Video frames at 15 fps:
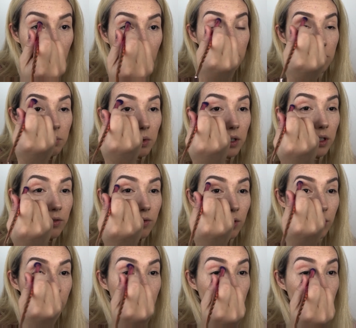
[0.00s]
It's better
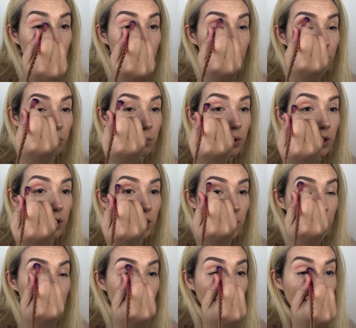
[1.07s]
for you to build
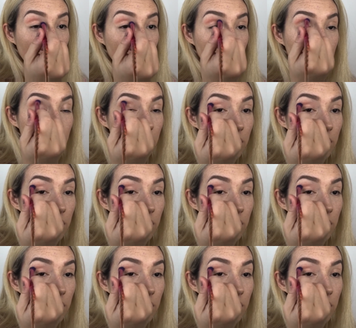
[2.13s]
it up,